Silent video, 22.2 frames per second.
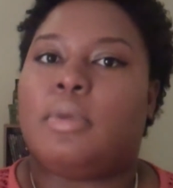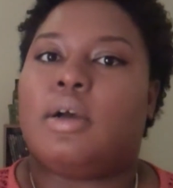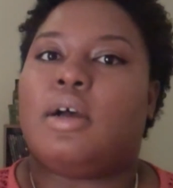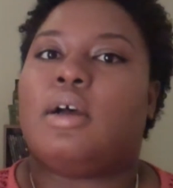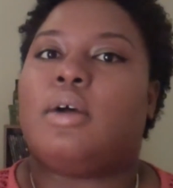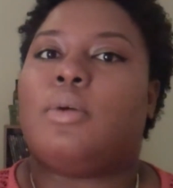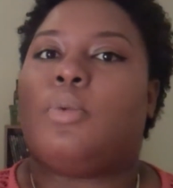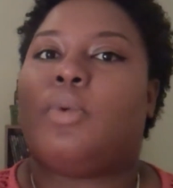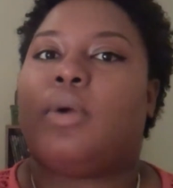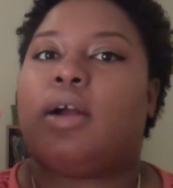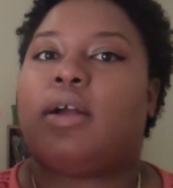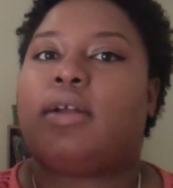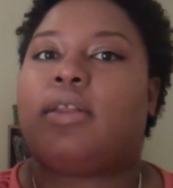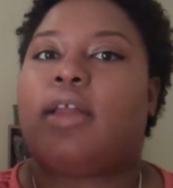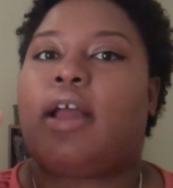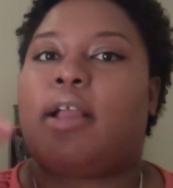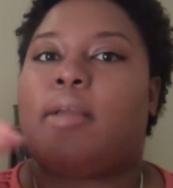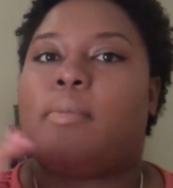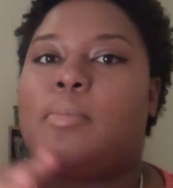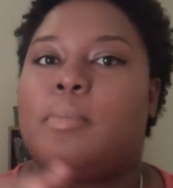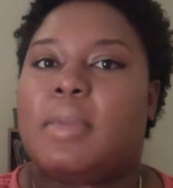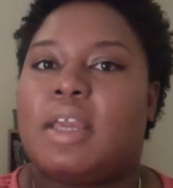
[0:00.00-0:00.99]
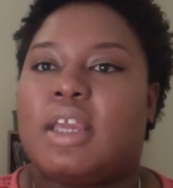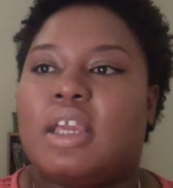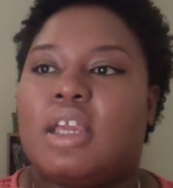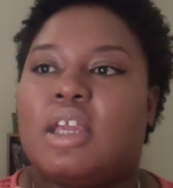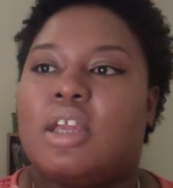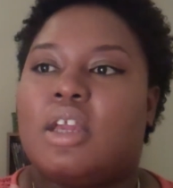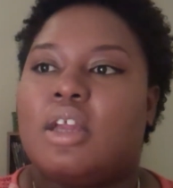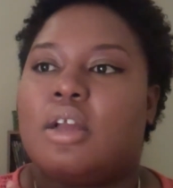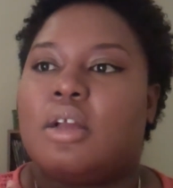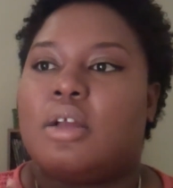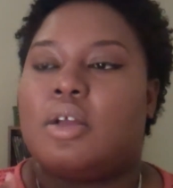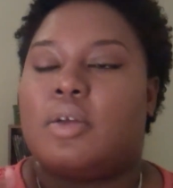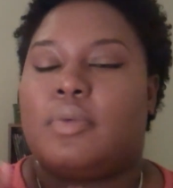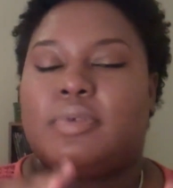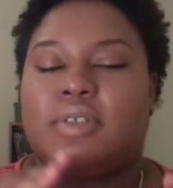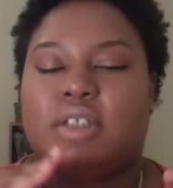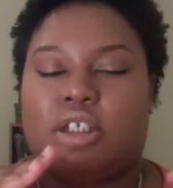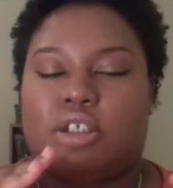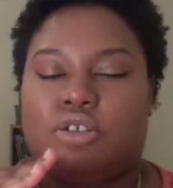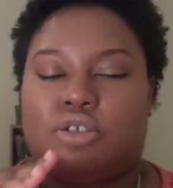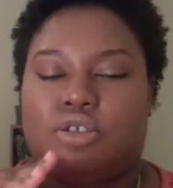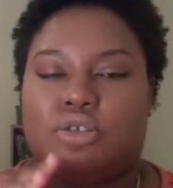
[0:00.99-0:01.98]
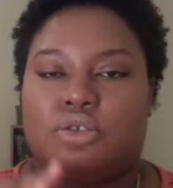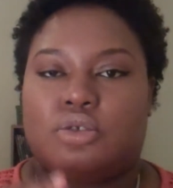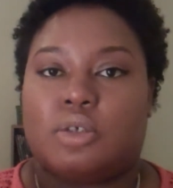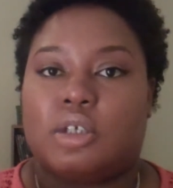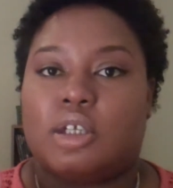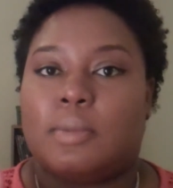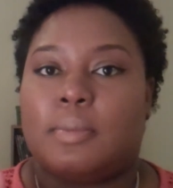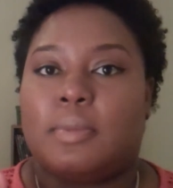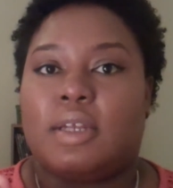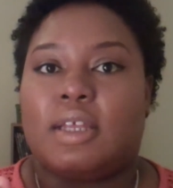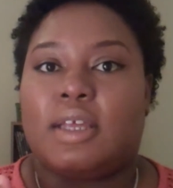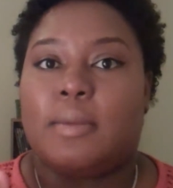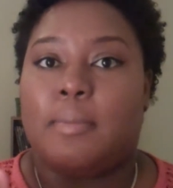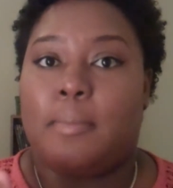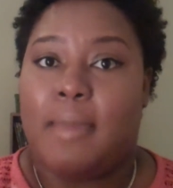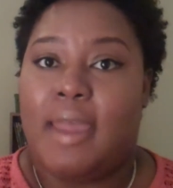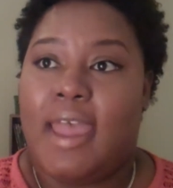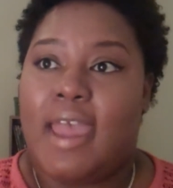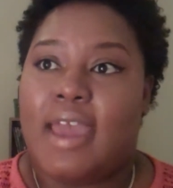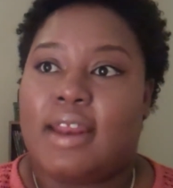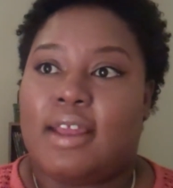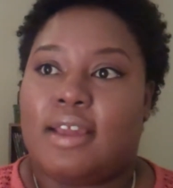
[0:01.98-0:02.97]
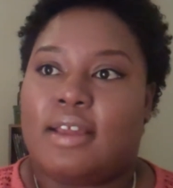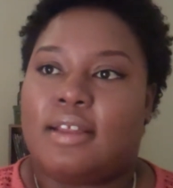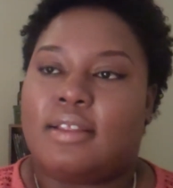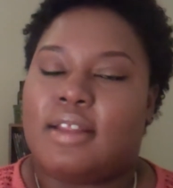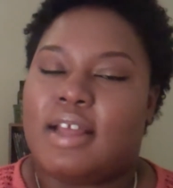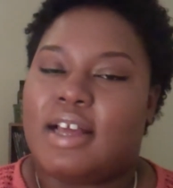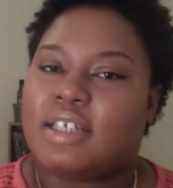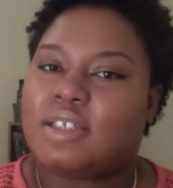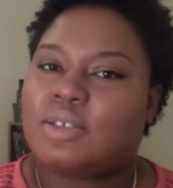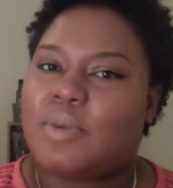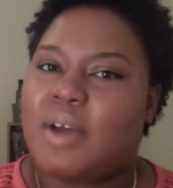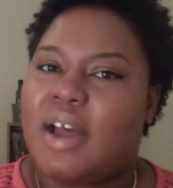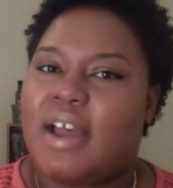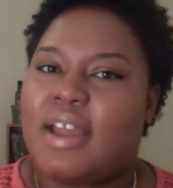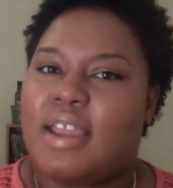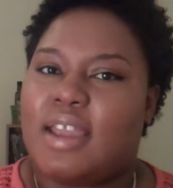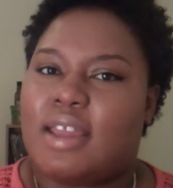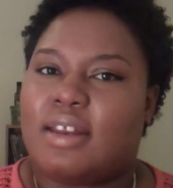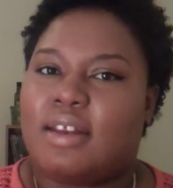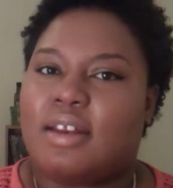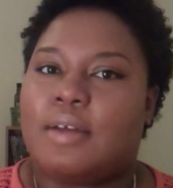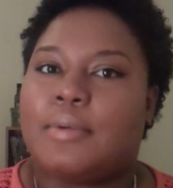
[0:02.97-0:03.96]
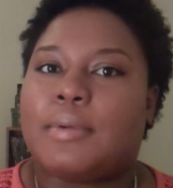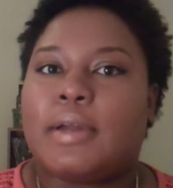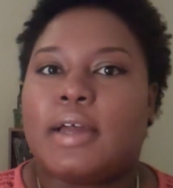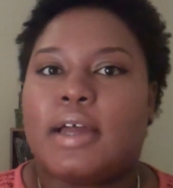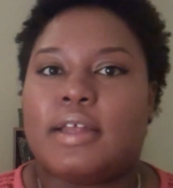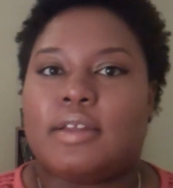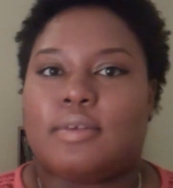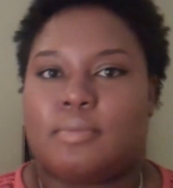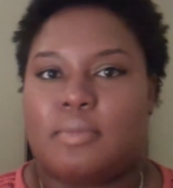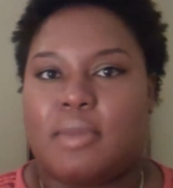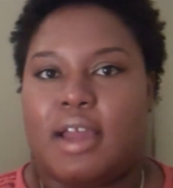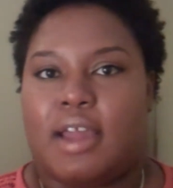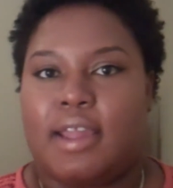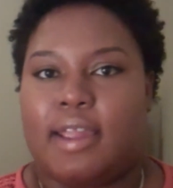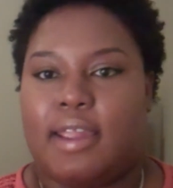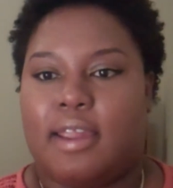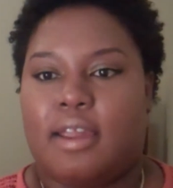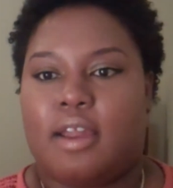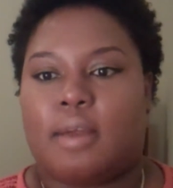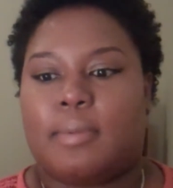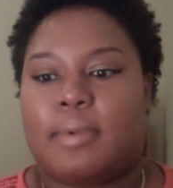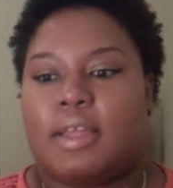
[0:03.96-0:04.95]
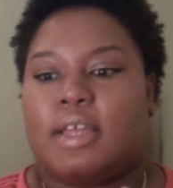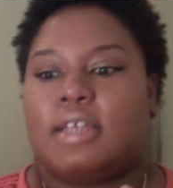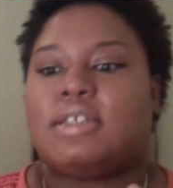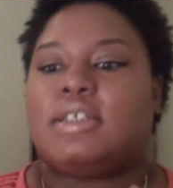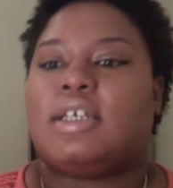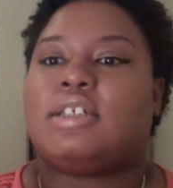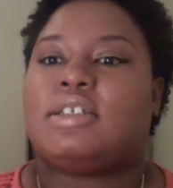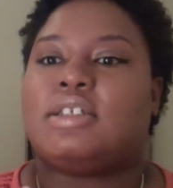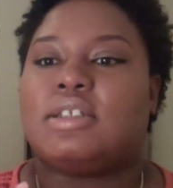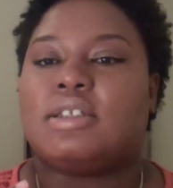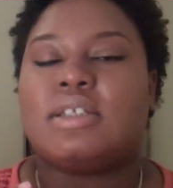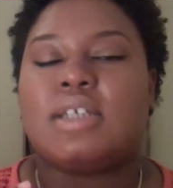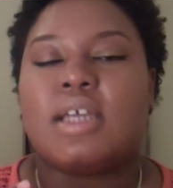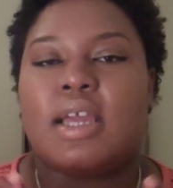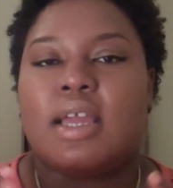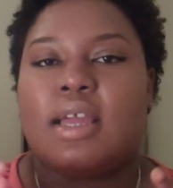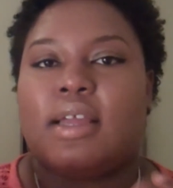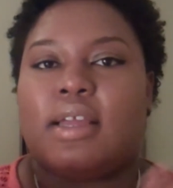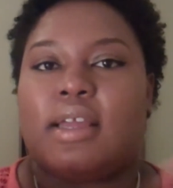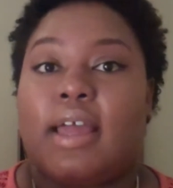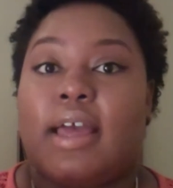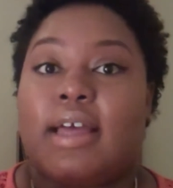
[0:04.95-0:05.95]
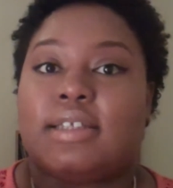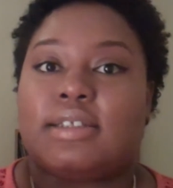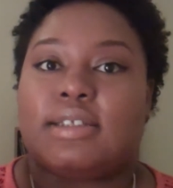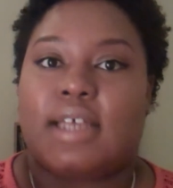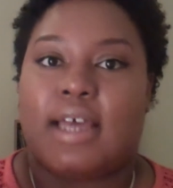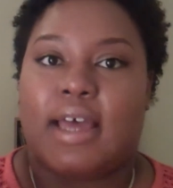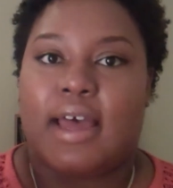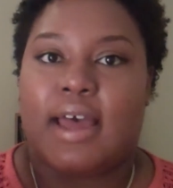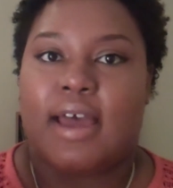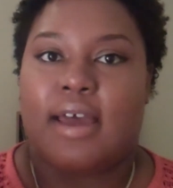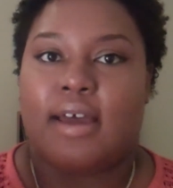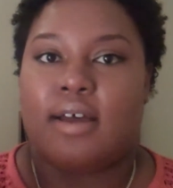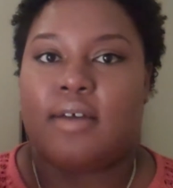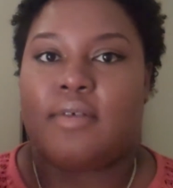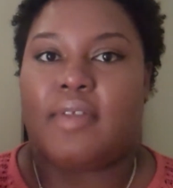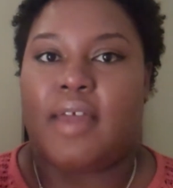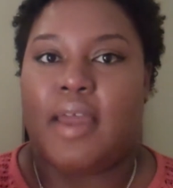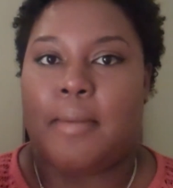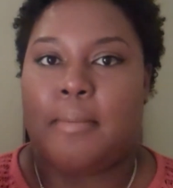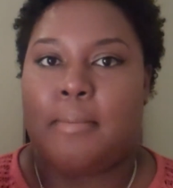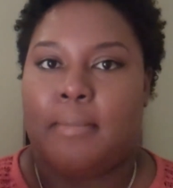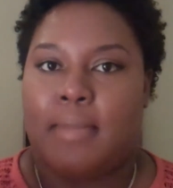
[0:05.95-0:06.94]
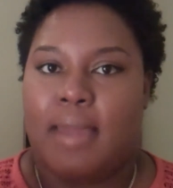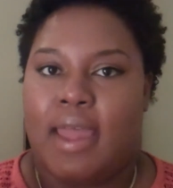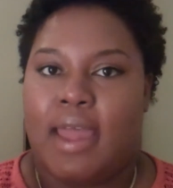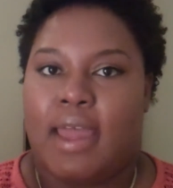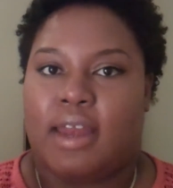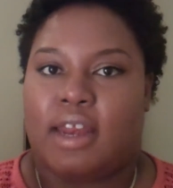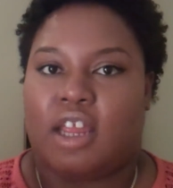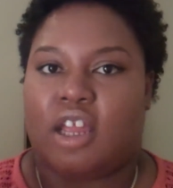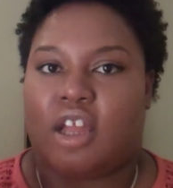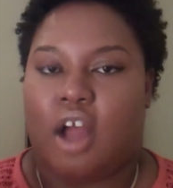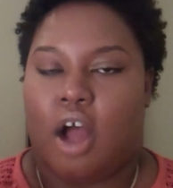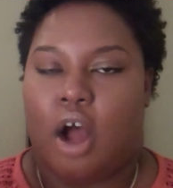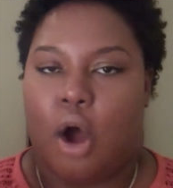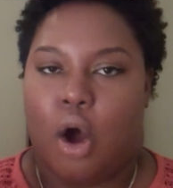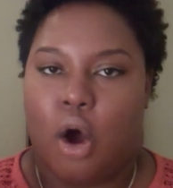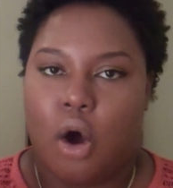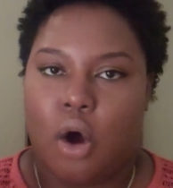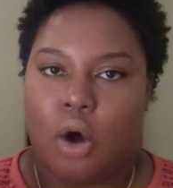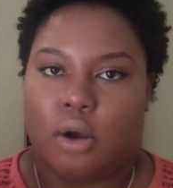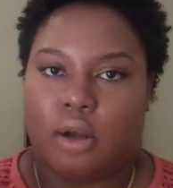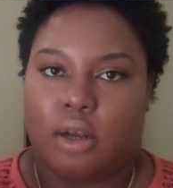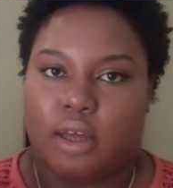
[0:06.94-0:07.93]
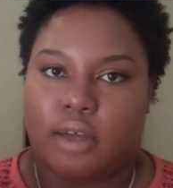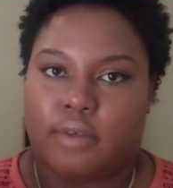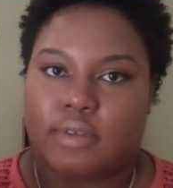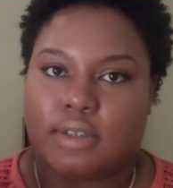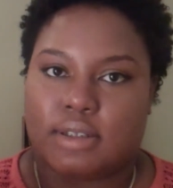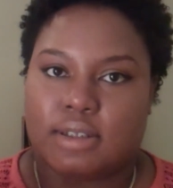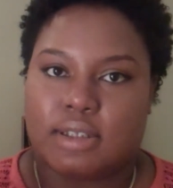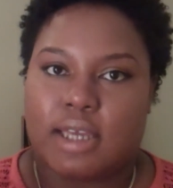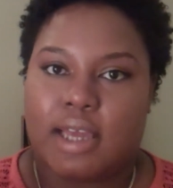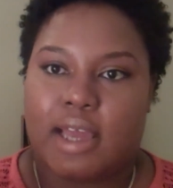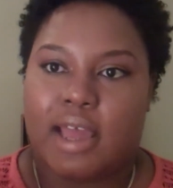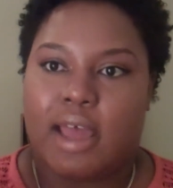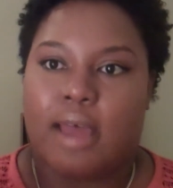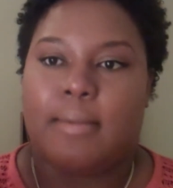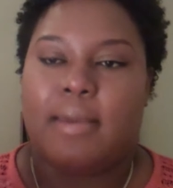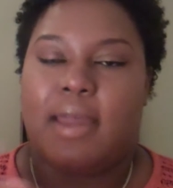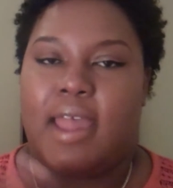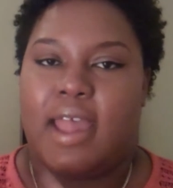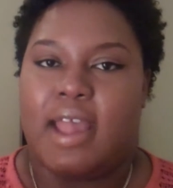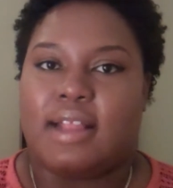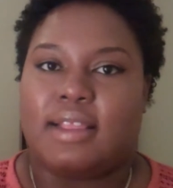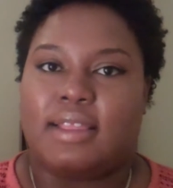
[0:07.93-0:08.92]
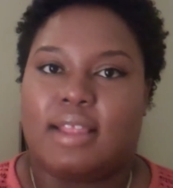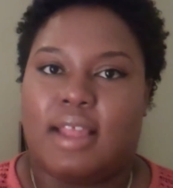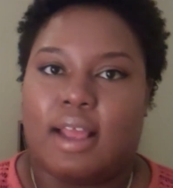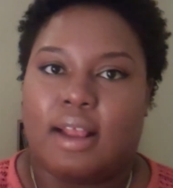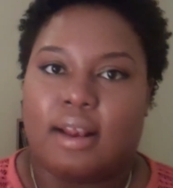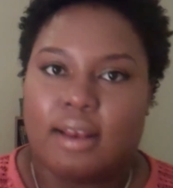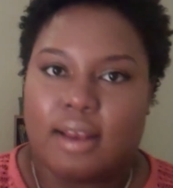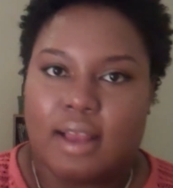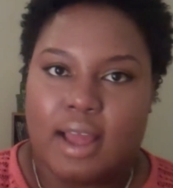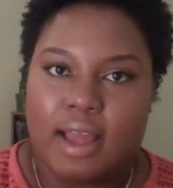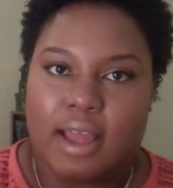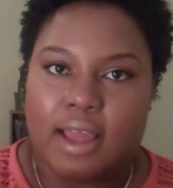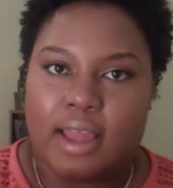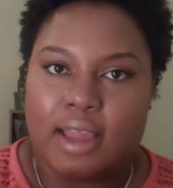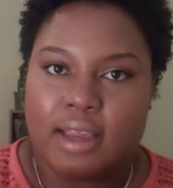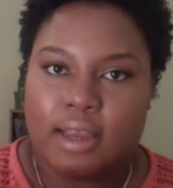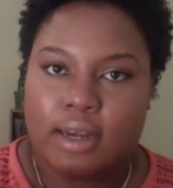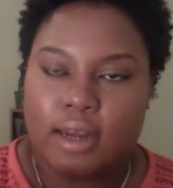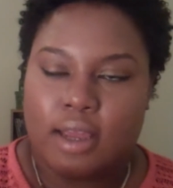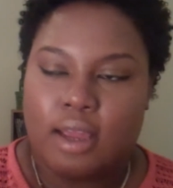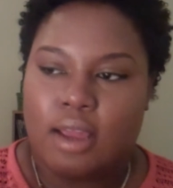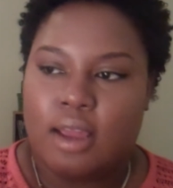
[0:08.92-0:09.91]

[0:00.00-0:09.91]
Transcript: but where they meet was extremely matted, and that's why I ended up cutting my hair, because I just got tired of that matting all of the time at that line.